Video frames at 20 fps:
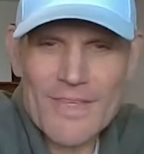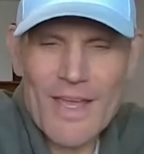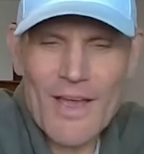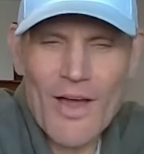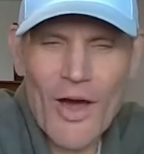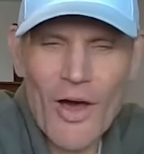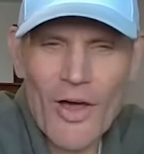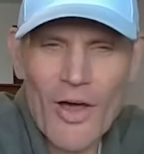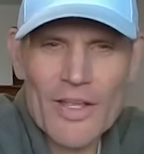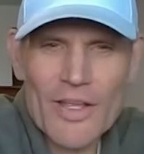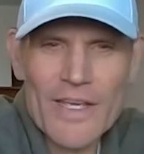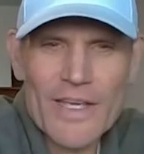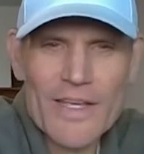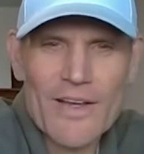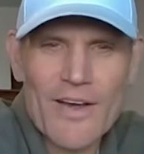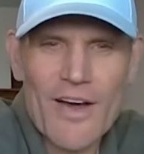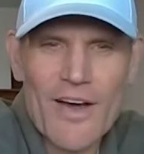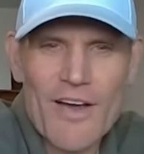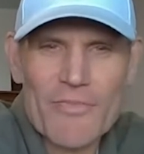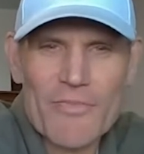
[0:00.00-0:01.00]
Holly
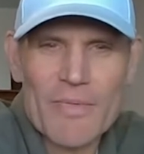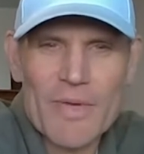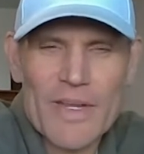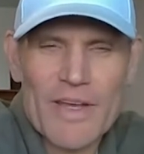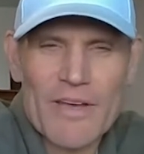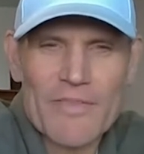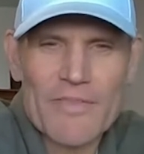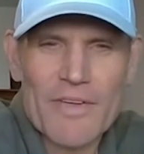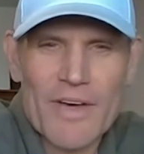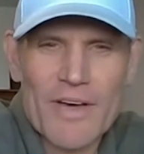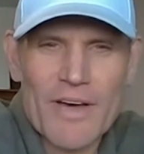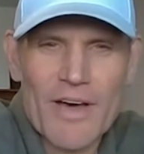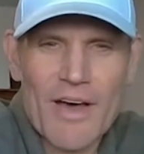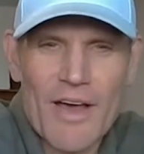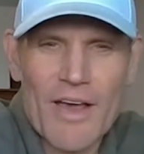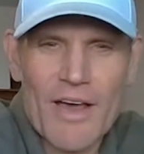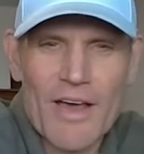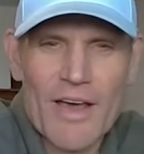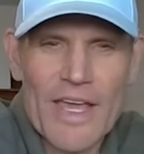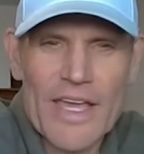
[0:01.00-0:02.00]
Kauffman of
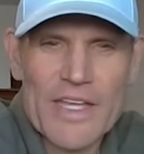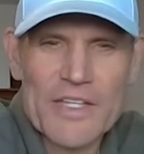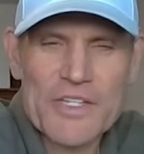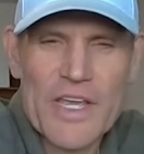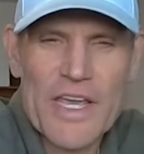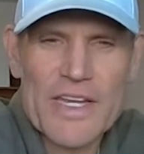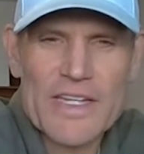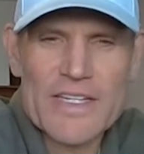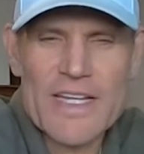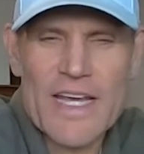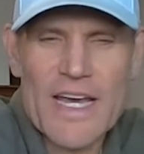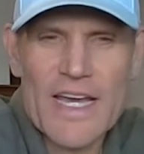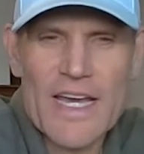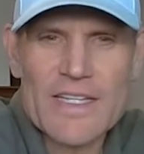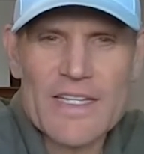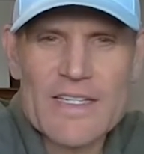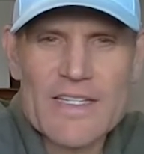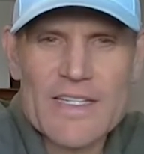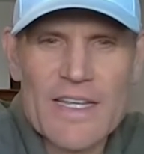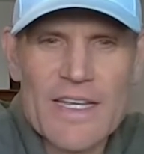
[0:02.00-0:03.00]
HK
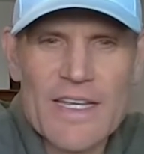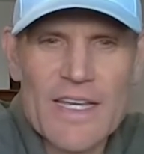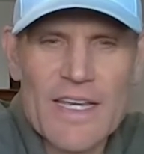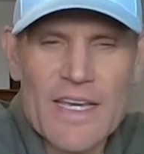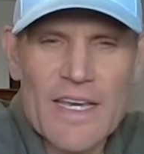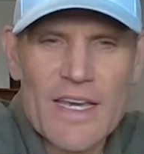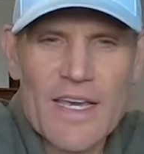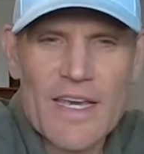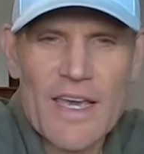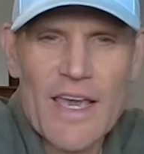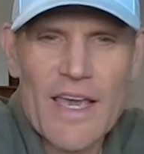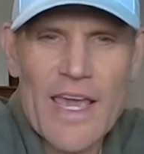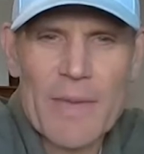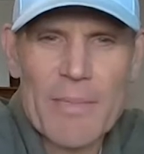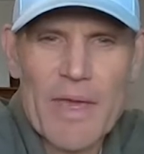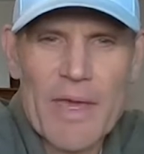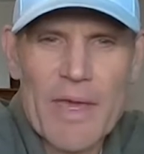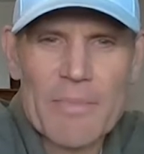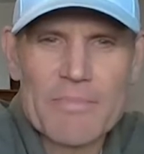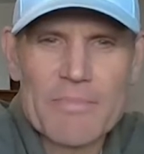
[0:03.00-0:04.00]
Designs. Hey
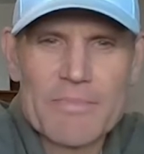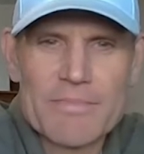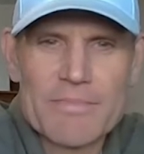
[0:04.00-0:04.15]
babe.